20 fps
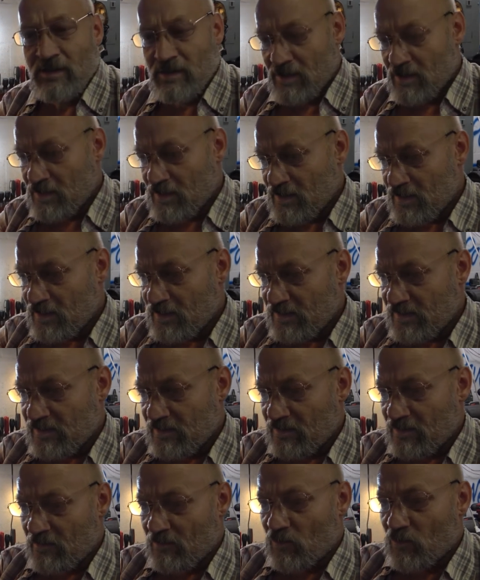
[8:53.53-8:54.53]
is
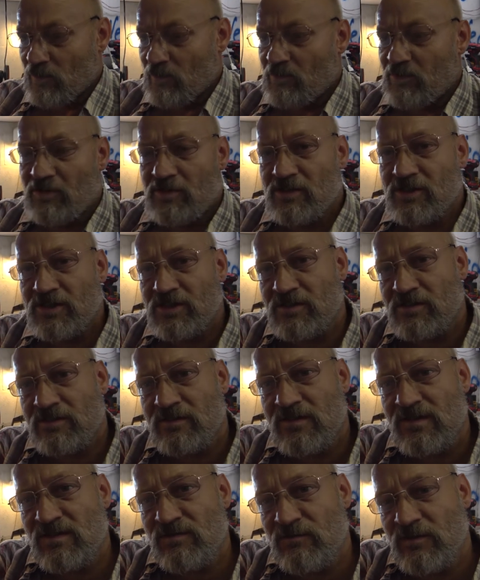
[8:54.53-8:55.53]
I'm going to push
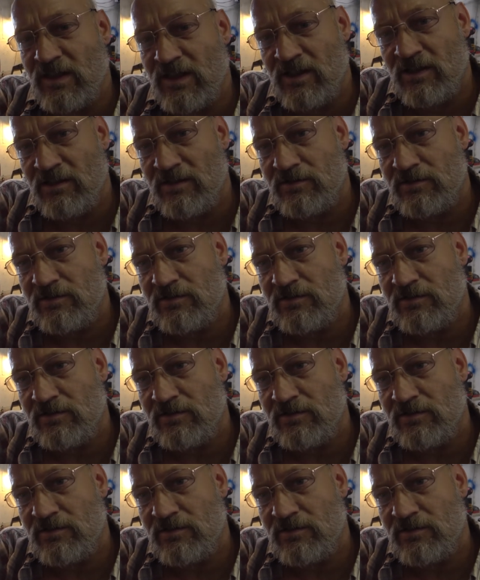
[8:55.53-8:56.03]
swing,